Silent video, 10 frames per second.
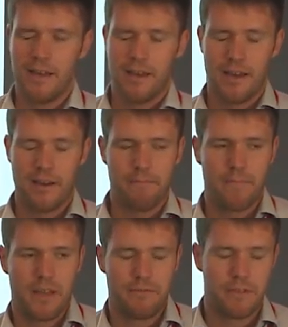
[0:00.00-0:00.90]

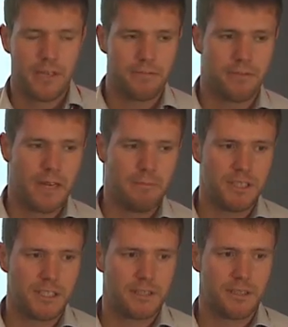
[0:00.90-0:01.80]
If the
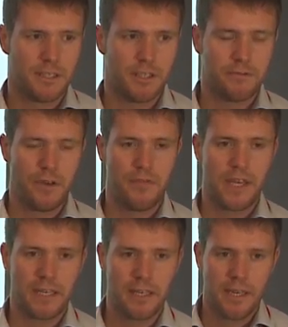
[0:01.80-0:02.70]
Flemish
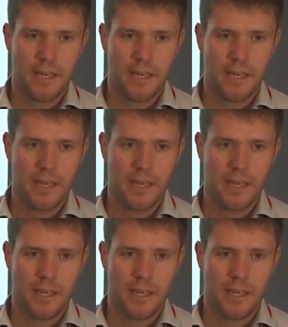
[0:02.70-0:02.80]
funding